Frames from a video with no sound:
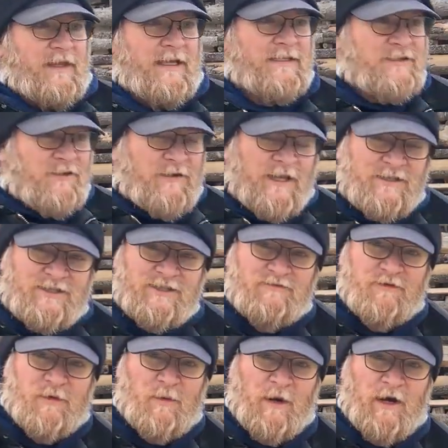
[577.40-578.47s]
And so that
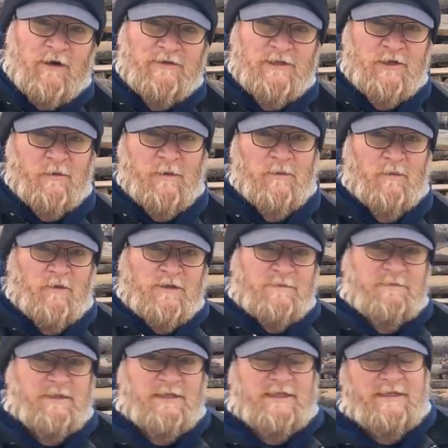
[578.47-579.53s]
just requires a little bit more
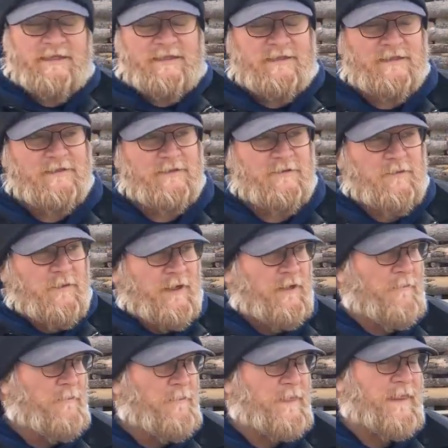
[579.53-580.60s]
splitting.
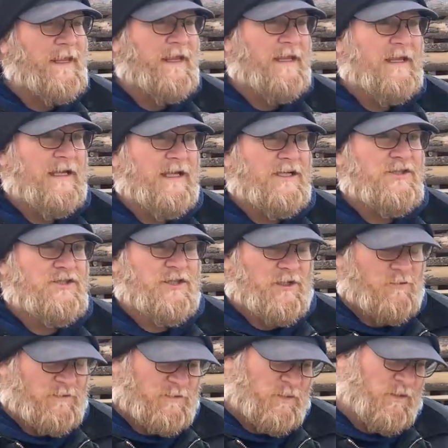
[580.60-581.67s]
Well,
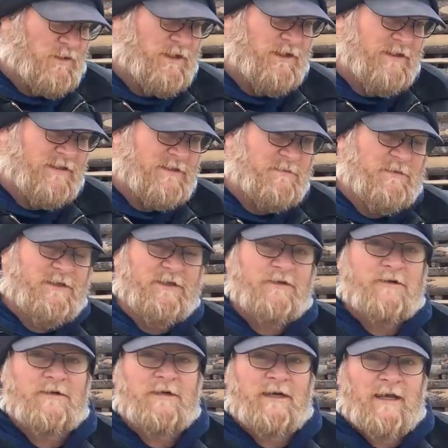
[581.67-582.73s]
Jen was working the
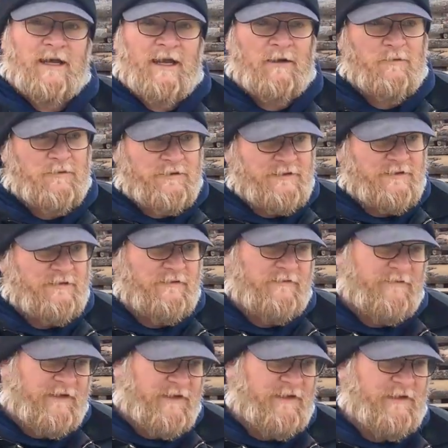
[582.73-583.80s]
splitter. I was
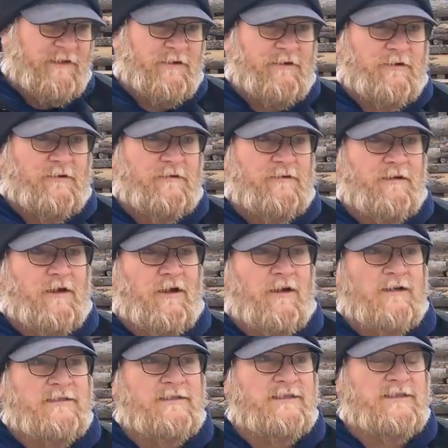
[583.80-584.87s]
feeding her
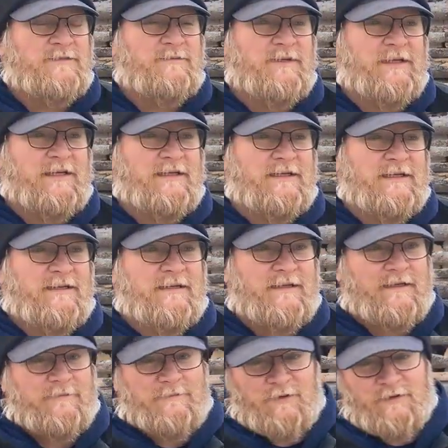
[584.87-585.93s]
logs to split, and
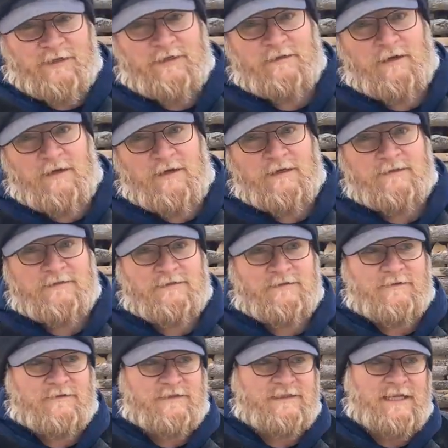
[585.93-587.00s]
then putting logs,
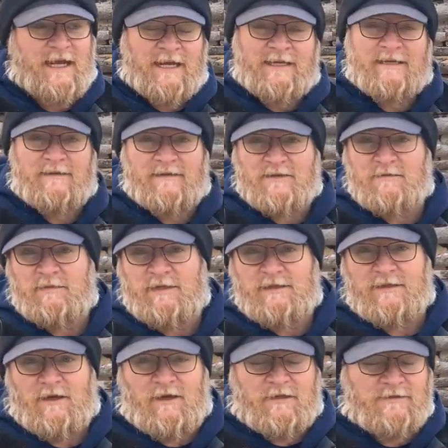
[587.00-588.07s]
or stacking the
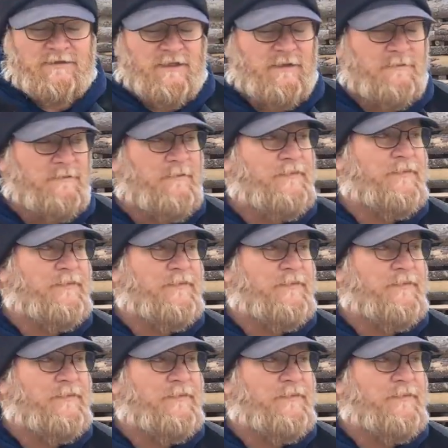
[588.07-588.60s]
split logs up.